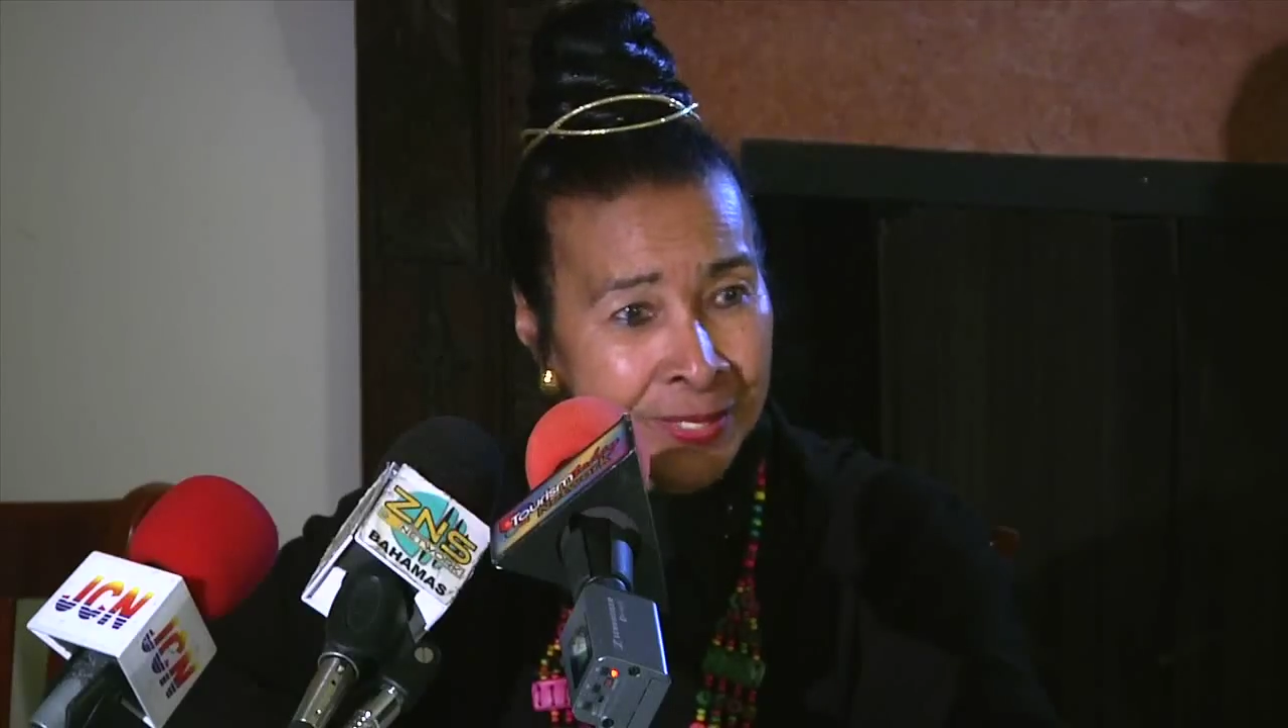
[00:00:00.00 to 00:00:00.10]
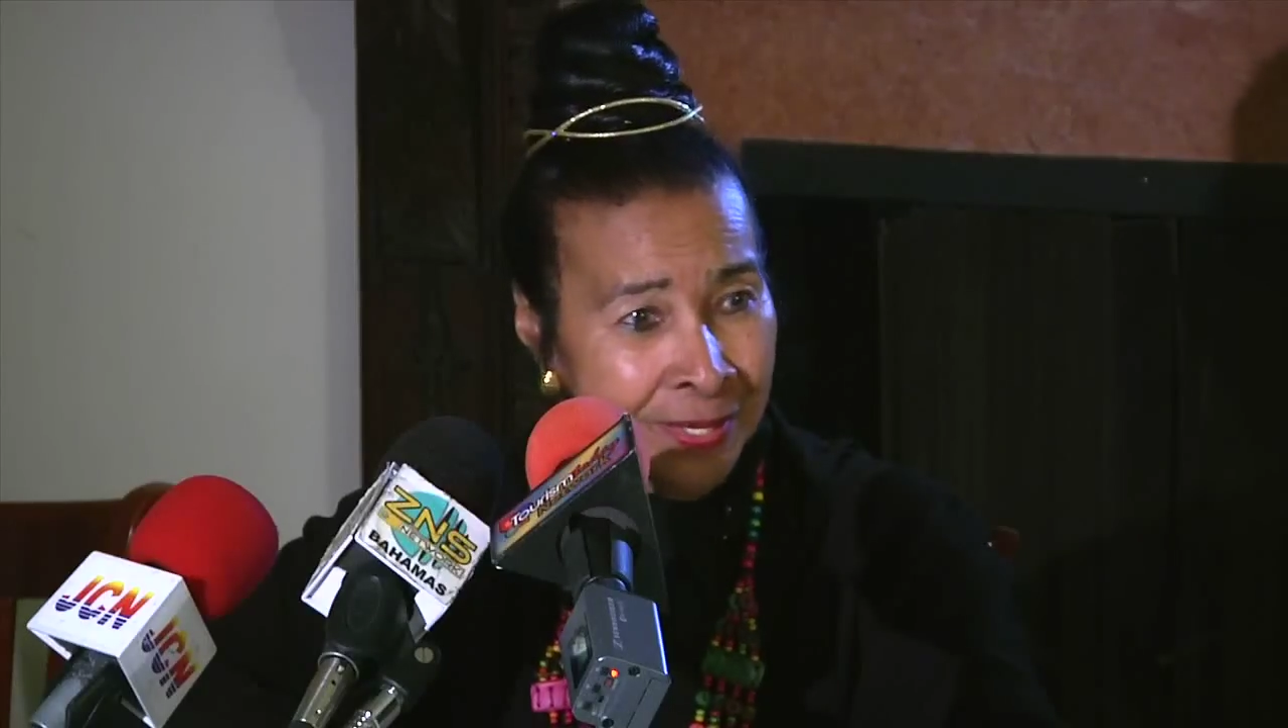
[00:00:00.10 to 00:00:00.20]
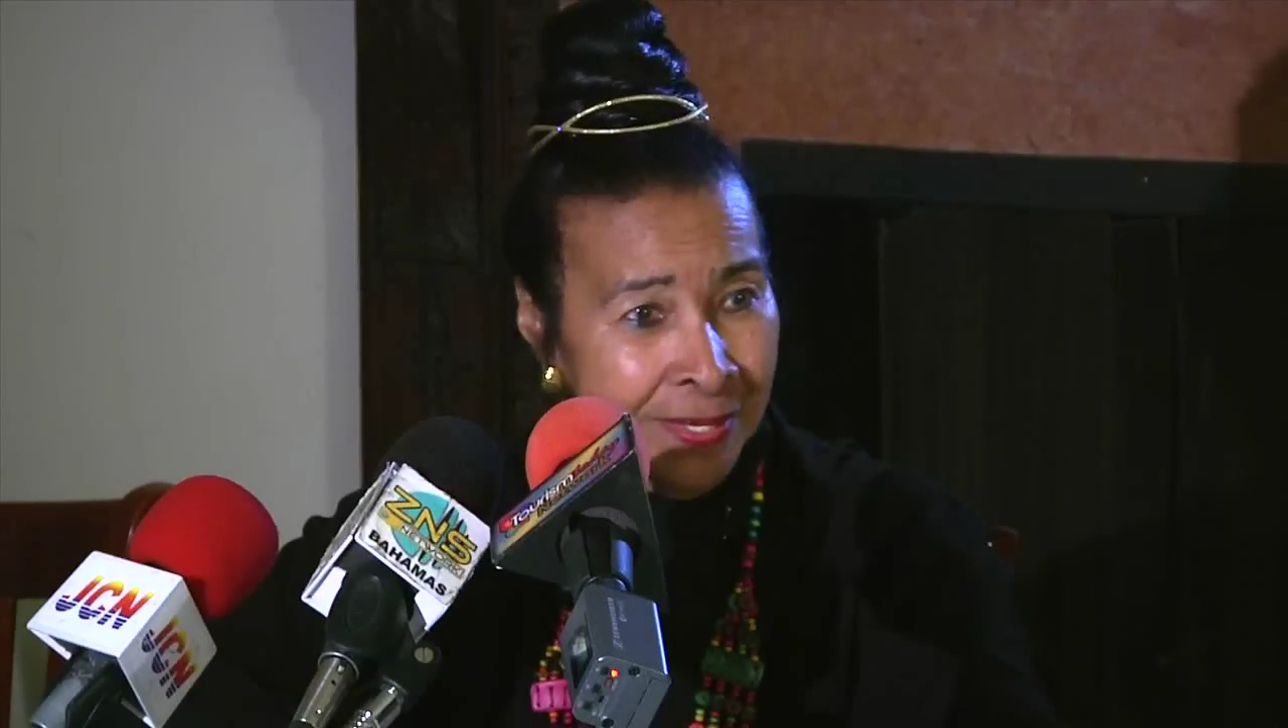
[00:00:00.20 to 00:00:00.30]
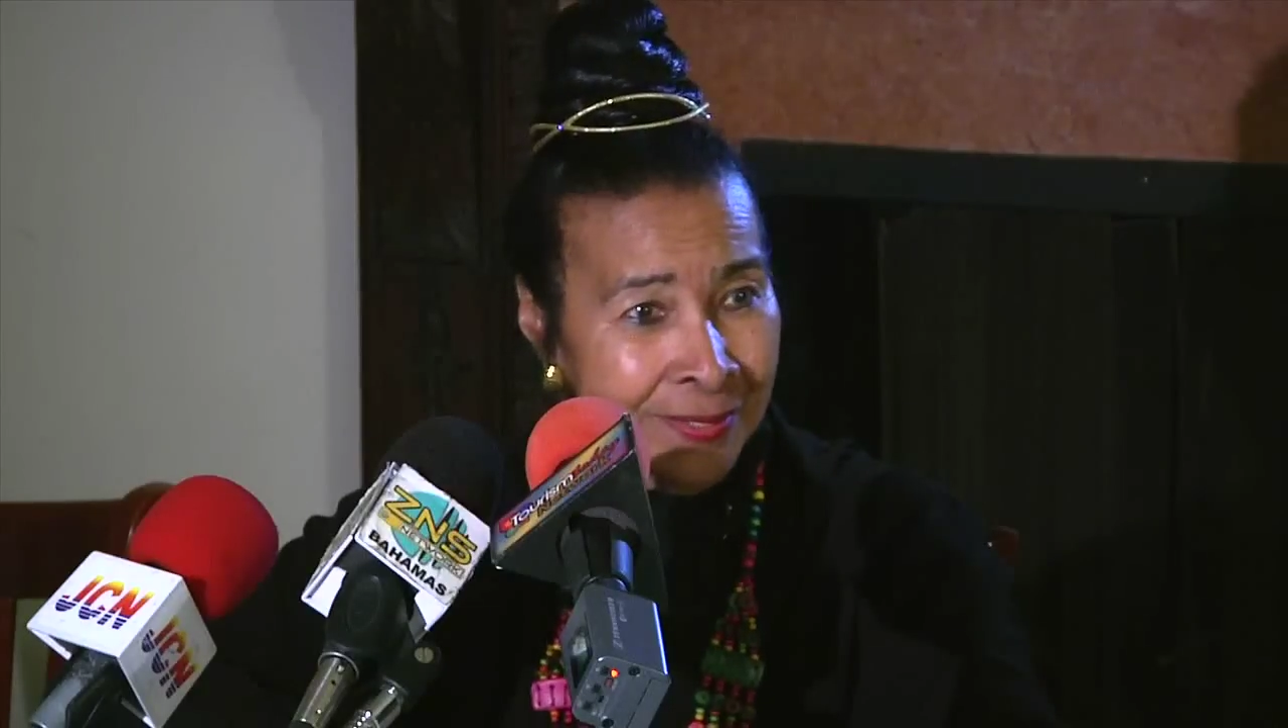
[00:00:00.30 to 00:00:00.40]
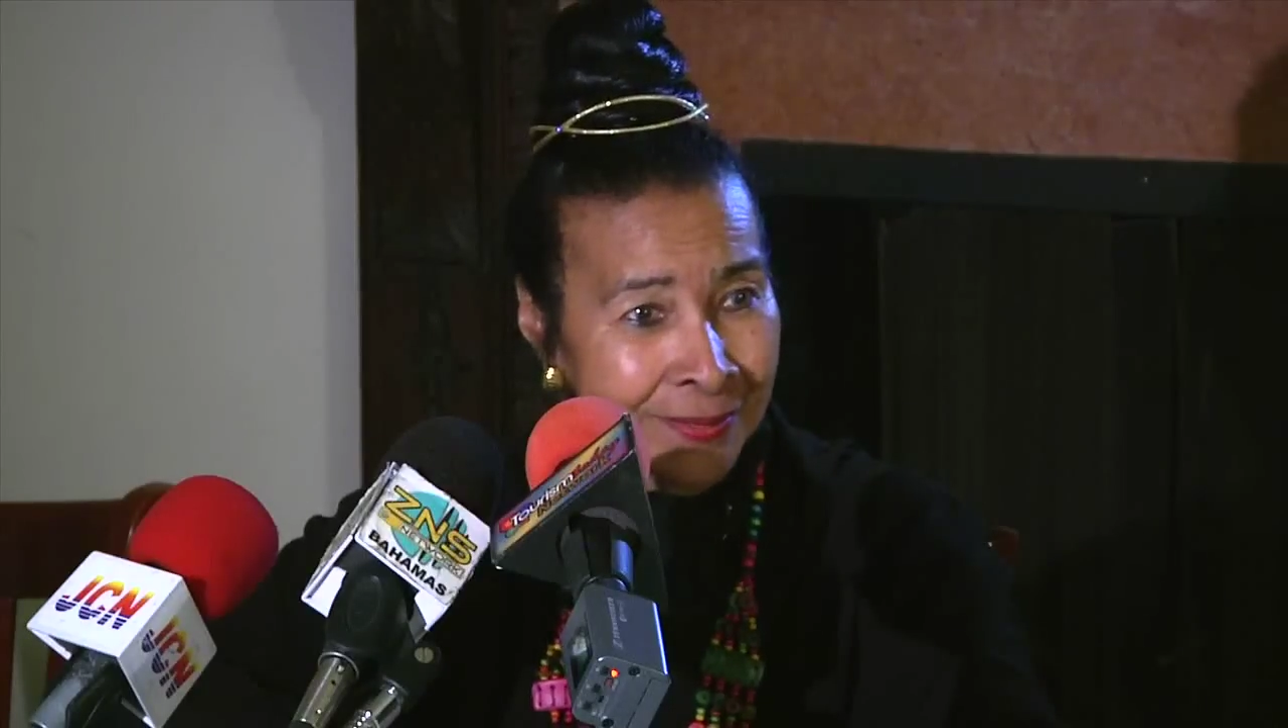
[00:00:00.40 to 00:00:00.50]

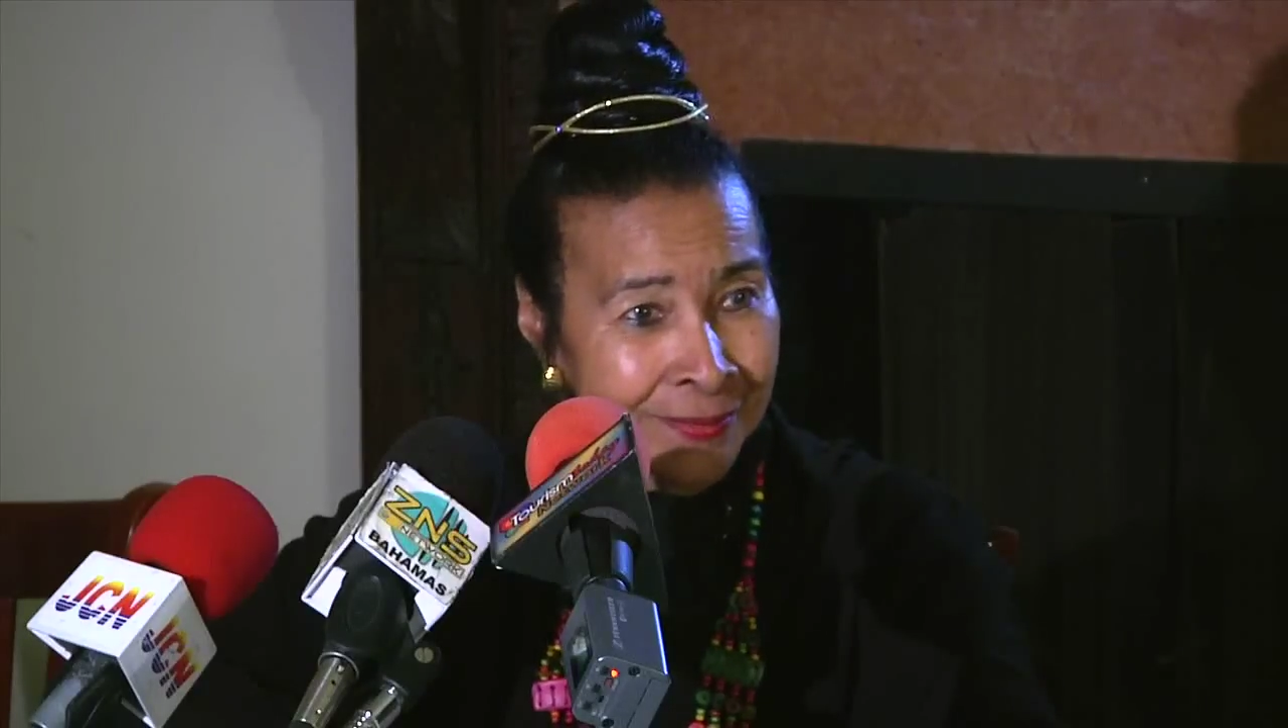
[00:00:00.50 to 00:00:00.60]
again.